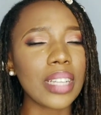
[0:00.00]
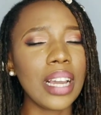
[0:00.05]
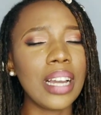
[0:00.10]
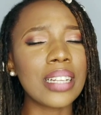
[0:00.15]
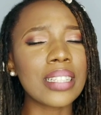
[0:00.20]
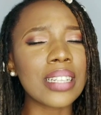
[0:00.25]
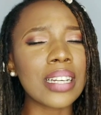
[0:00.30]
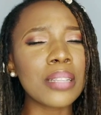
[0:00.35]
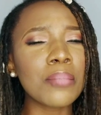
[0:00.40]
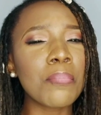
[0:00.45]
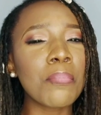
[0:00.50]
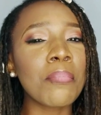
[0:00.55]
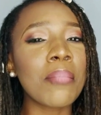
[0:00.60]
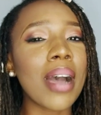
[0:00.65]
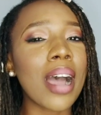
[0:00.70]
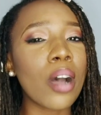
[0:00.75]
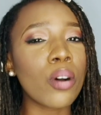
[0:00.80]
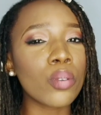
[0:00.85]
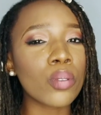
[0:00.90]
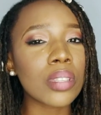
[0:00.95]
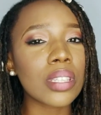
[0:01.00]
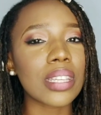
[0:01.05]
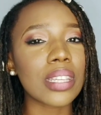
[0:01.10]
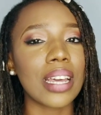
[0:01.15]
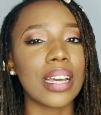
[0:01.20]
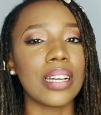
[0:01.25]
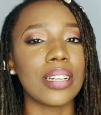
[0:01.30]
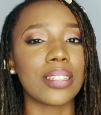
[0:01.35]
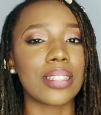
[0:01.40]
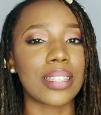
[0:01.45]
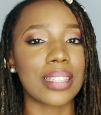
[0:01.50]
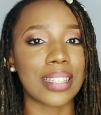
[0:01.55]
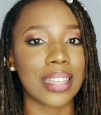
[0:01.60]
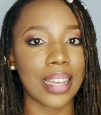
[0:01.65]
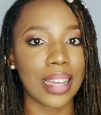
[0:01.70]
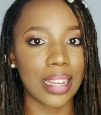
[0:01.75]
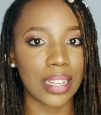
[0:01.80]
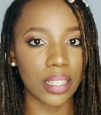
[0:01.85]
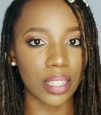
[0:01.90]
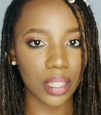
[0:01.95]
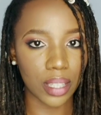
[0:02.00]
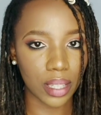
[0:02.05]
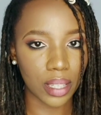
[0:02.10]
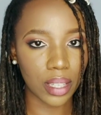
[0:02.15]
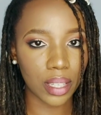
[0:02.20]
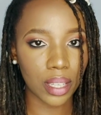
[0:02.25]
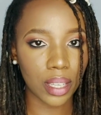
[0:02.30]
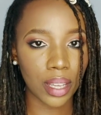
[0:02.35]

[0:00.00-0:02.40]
and then mount a tent.